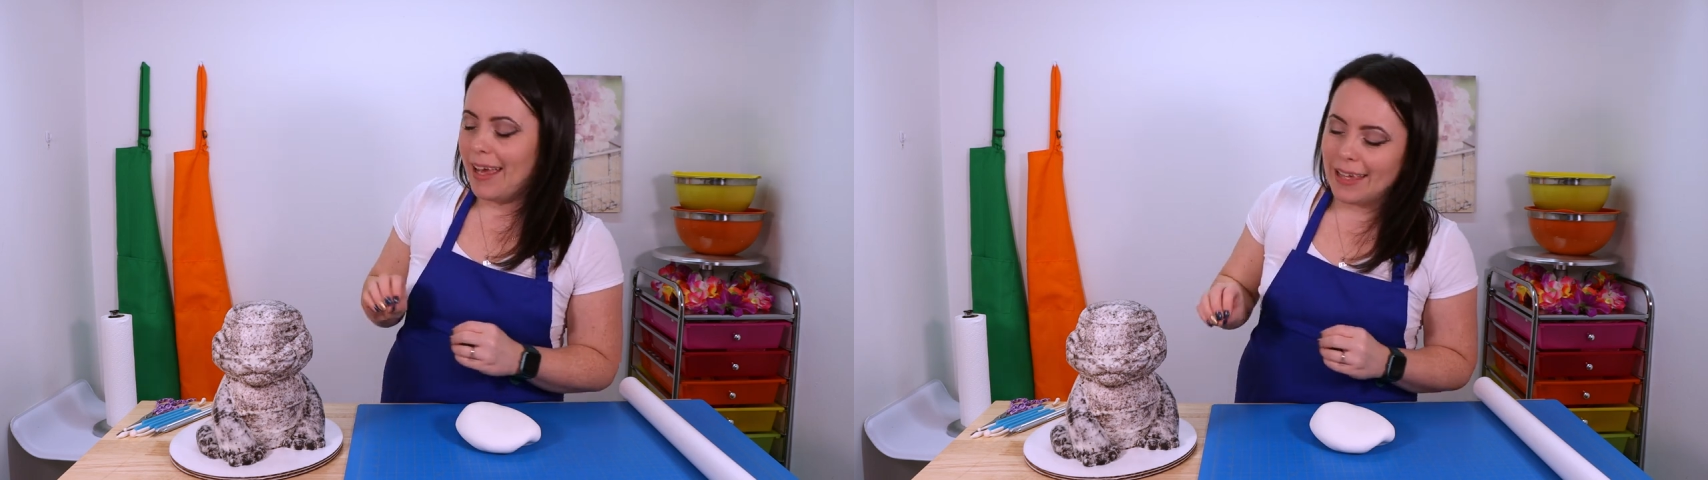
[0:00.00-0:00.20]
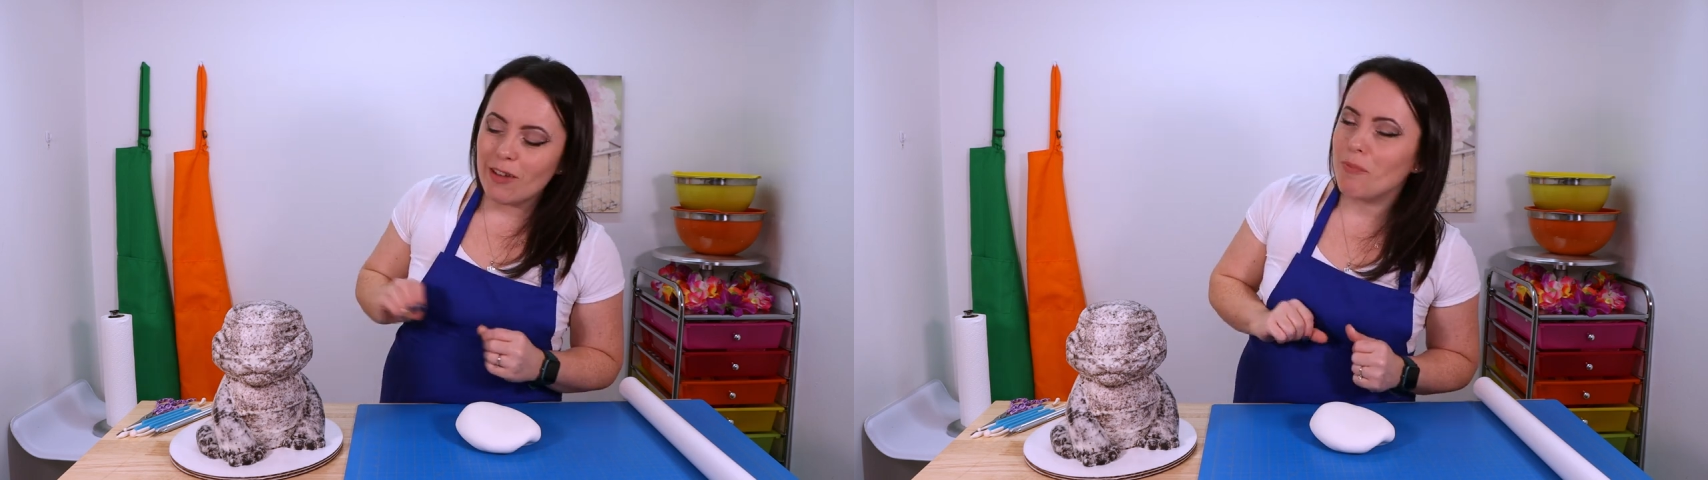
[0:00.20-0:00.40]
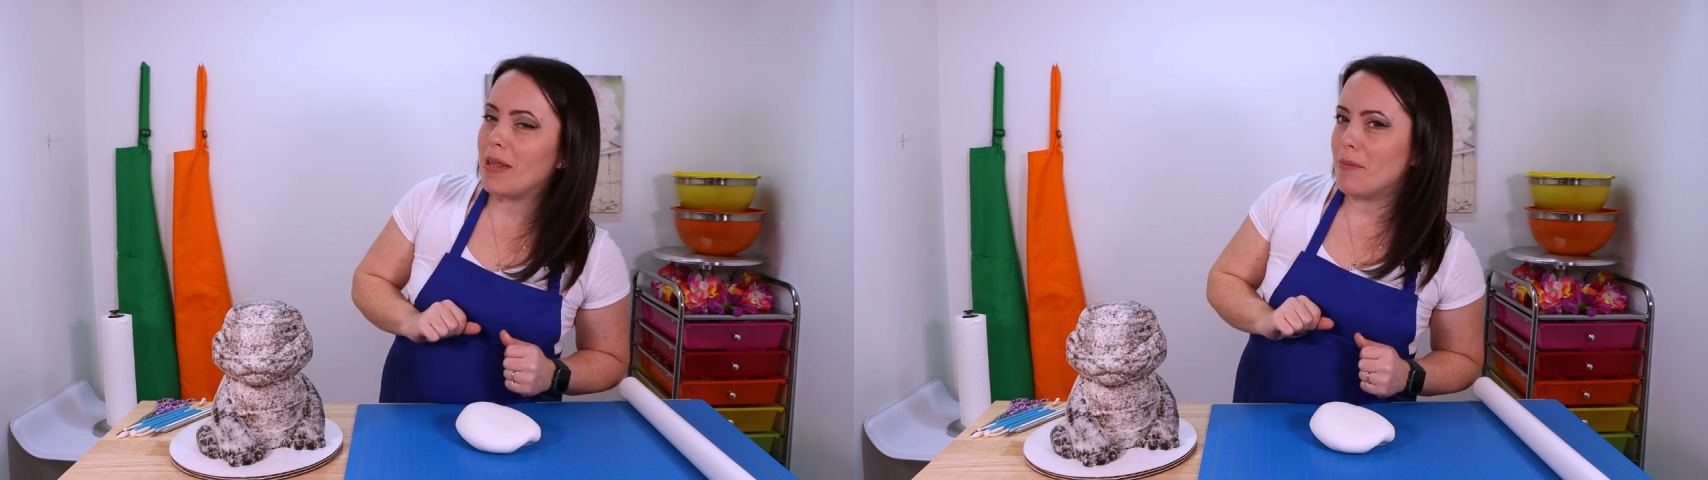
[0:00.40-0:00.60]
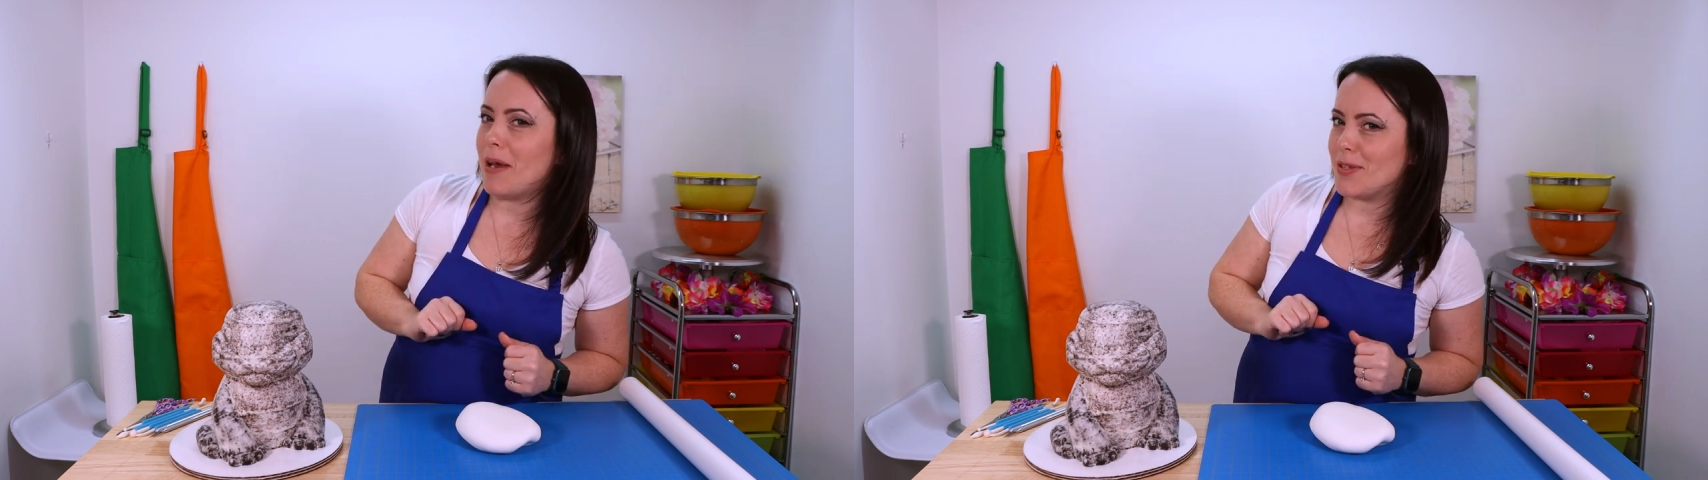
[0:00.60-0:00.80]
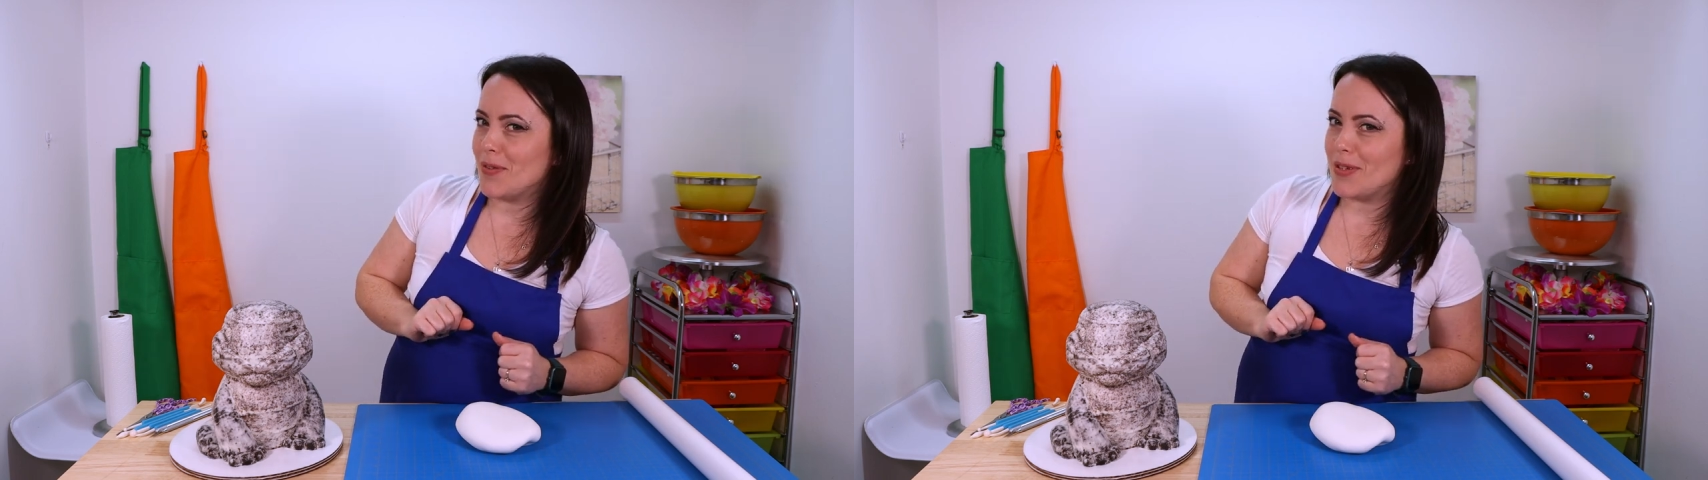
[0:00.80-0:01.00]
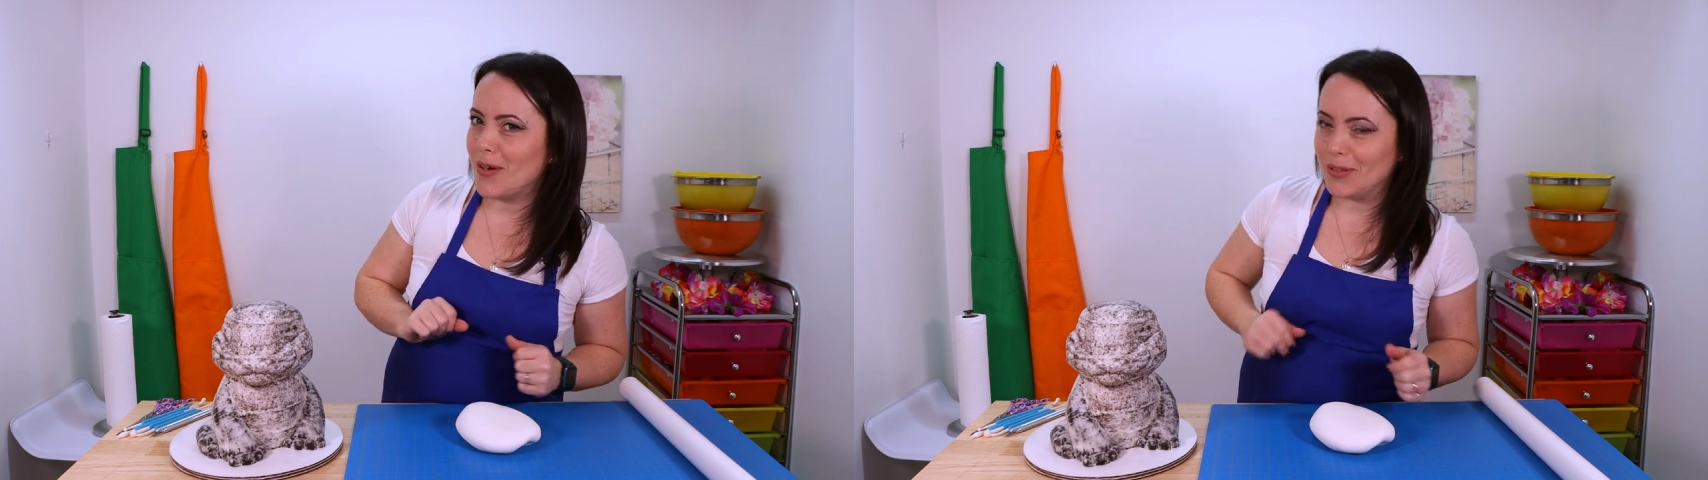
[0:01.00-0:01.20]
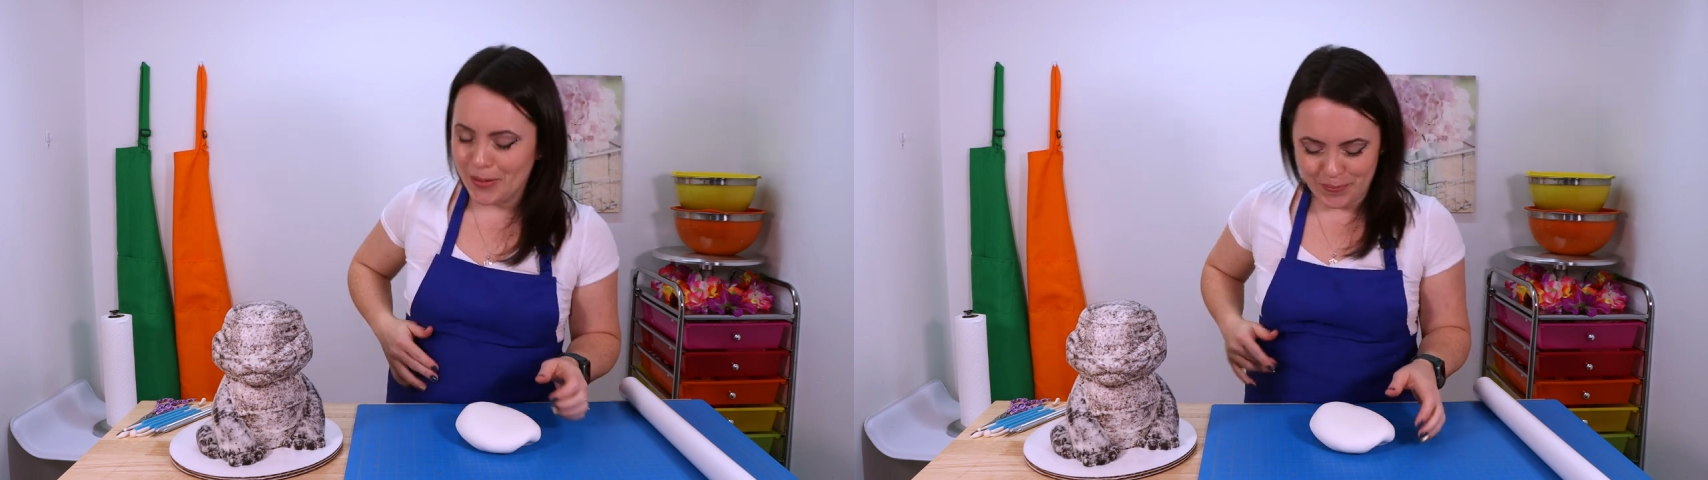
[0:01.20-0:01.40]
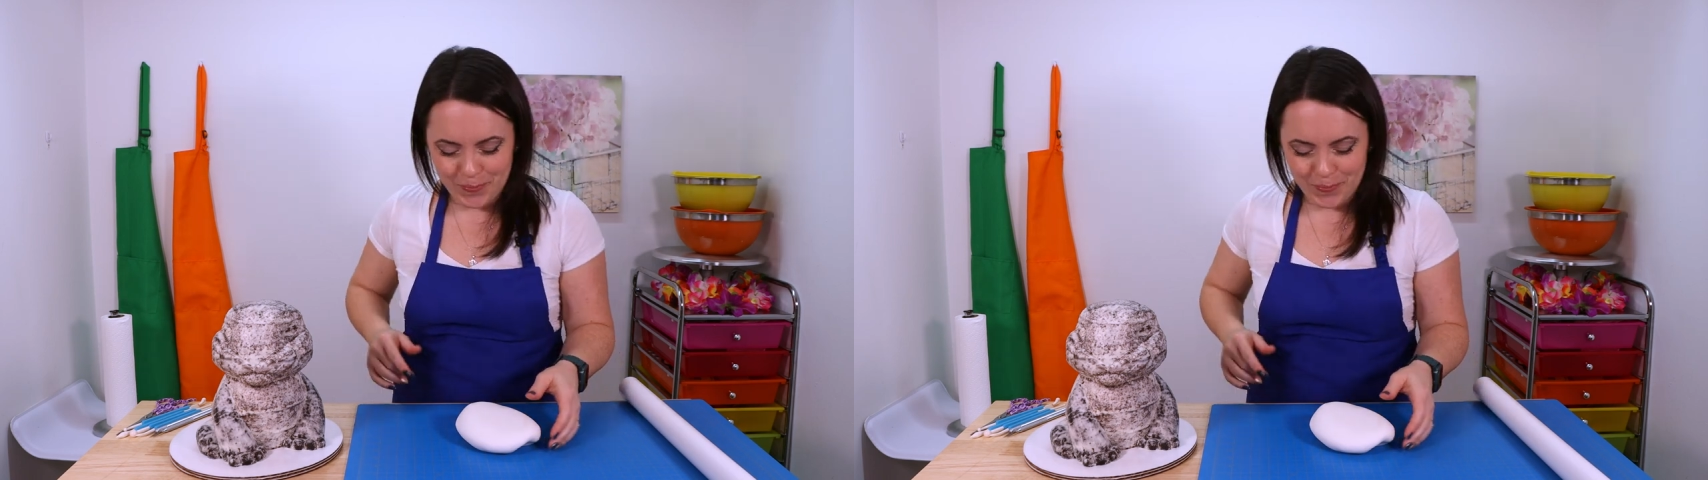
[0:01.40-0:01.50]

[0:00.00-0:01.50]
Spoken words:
and give me the best result.